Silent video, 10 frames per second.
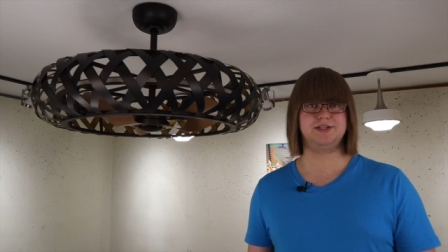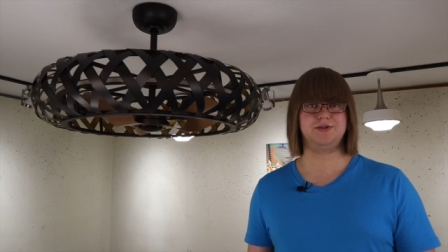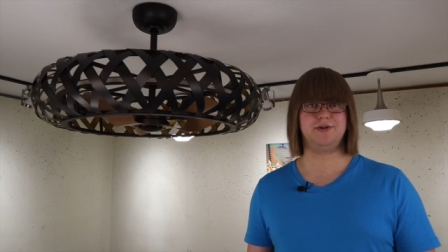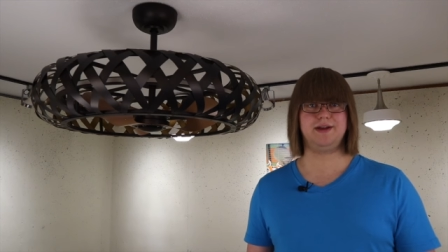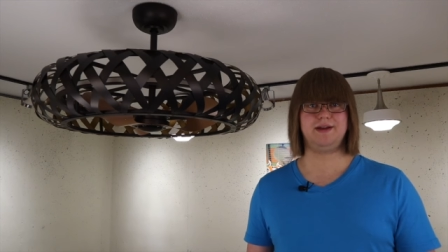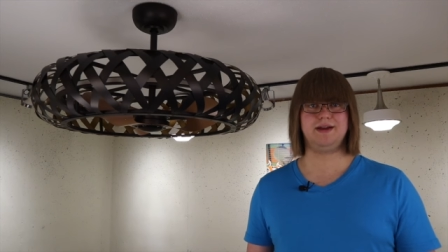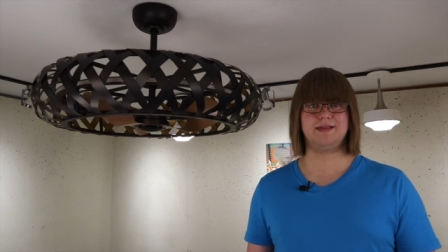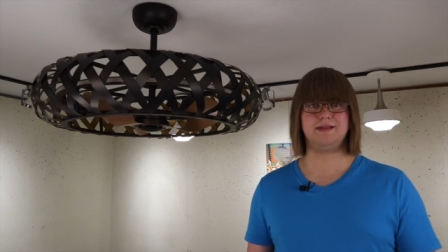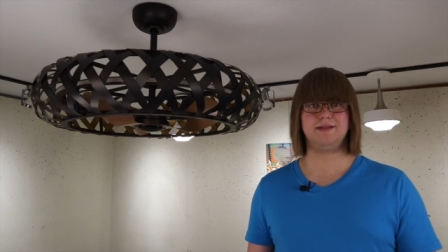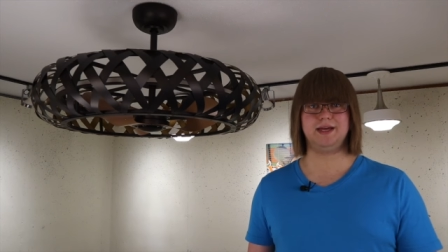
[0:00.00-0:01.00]
Integrated
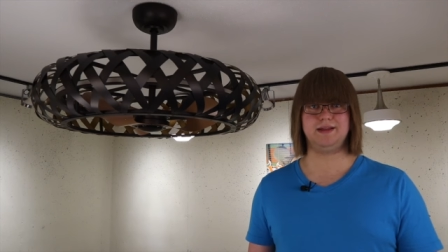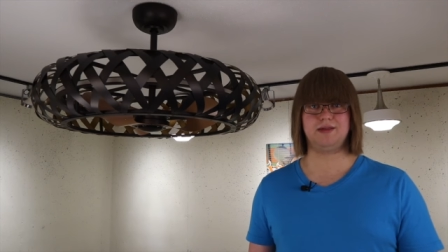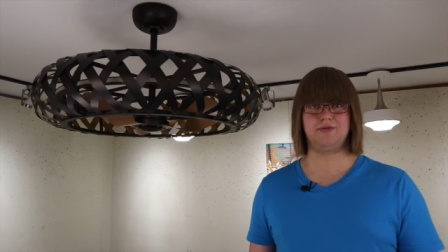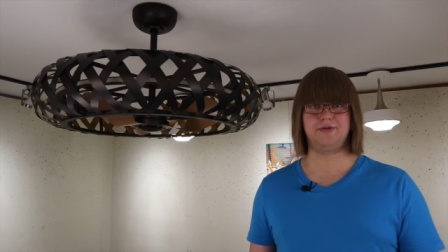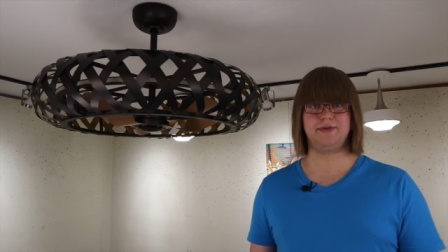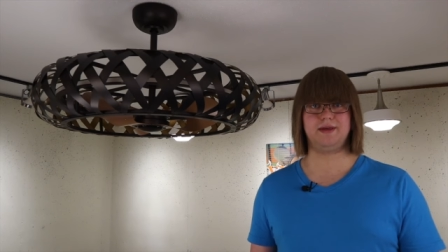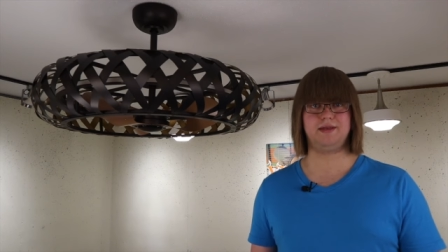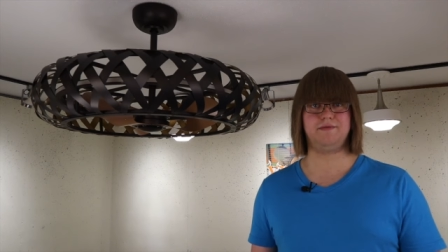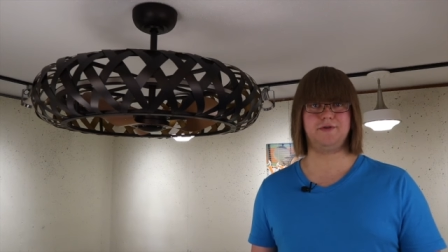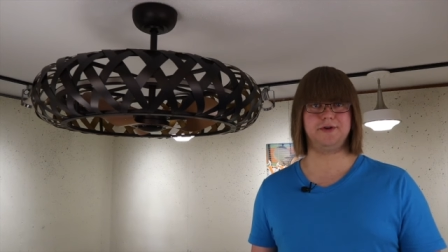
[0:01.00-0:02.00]
as the light source
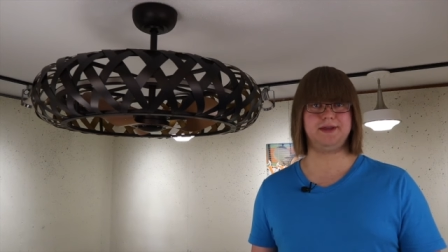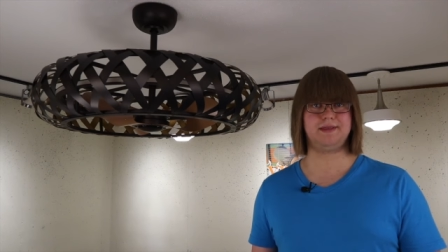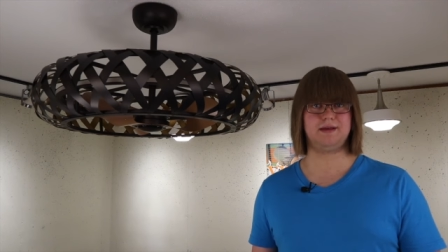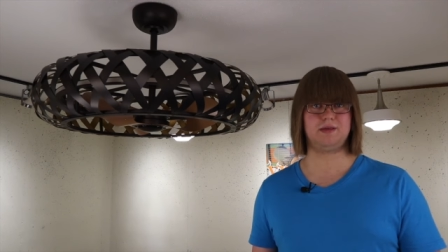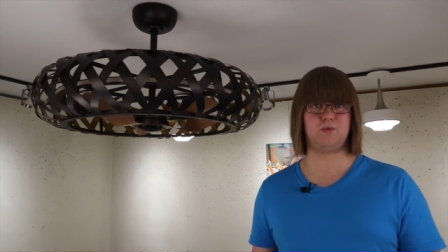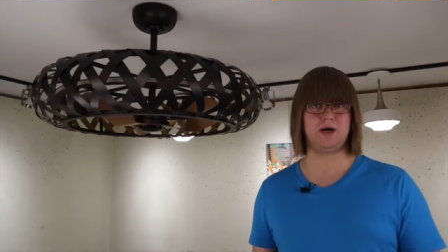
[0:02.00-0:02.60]
is a forty-six